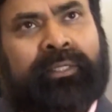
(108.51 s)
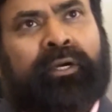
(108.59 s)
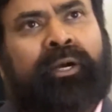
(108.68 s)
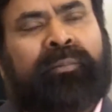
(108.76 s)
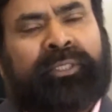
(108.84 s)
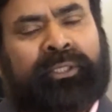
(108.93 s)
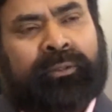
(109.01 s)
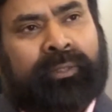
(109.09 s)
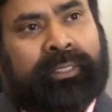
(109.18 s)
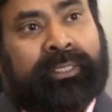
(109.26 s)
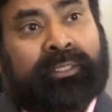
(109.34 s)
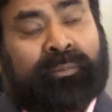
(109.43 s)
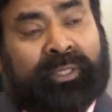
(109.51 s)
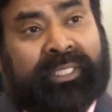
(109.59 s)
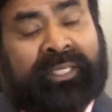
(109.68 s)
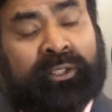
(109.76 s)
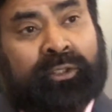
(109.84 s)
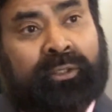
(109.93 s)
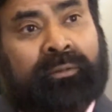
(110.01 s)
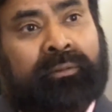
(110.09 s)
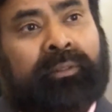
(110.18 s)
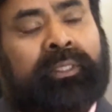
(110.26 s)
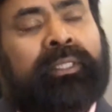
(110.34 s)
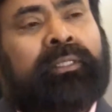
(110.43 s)
the opportunity and the potential,
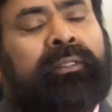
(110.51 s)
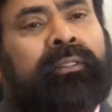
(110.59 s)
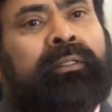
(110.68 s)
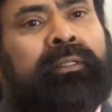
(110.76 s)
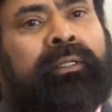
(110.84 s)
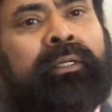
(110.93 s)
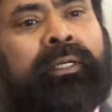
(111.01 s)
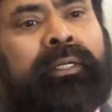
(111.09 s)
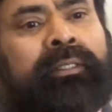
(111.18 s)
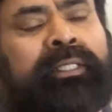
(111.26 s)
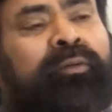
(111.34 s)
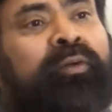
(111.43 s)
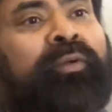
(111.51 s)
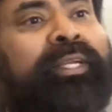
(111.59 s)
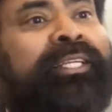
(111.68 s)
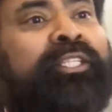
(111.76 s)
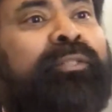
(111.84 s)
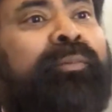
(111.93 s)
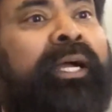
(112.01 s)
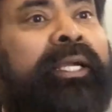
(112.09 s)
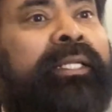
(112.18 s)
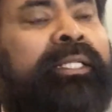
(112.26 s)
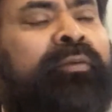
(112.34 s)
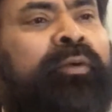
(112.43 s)
they were very inspired.